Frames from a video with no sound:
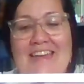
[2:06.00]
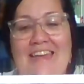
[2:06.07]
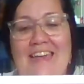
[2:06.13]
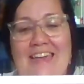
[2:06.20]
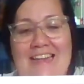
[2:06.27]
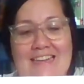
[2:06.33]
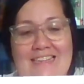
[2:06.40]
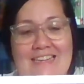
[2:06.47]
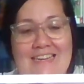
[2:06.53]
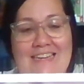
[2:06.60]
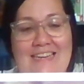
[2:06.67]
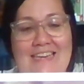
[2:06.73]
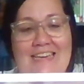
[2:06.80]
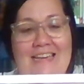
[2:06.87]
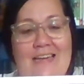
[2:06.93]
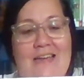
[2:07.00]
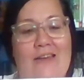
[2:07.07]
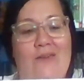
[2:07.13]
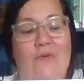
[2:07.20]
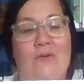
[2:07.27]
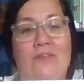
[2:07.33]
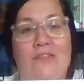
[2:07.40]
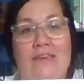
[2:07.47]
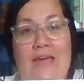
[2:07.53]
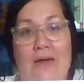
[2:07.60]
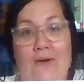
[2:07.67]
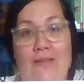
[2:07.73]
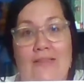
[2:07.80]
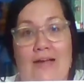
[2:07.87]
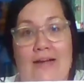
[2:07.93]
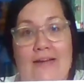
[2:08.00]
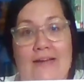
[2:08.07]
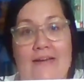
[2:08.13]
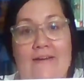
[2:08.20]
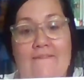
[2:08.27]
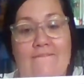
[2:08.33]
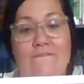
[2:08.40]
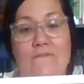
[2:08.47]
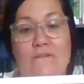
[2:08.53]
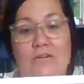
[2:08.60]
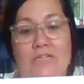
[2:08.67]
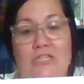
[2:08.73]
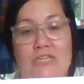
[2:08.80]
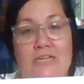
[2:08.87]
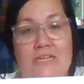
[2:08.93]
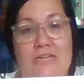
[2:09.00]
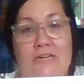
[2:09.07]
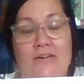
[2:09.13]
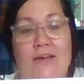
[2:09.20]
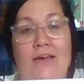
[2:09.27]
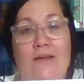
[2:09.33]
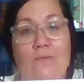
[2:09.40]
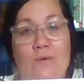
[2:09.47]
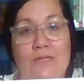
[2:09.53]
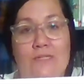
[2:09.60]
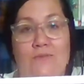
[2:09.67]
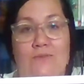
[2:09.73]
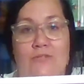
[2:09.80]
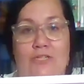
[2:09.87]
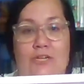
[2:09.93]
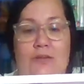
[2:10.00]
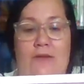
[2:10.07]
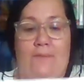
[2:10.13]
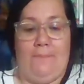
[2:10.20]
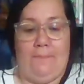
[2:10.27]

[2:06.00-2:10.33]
Kentucky, North Carolina, Virginia, and West Virginia.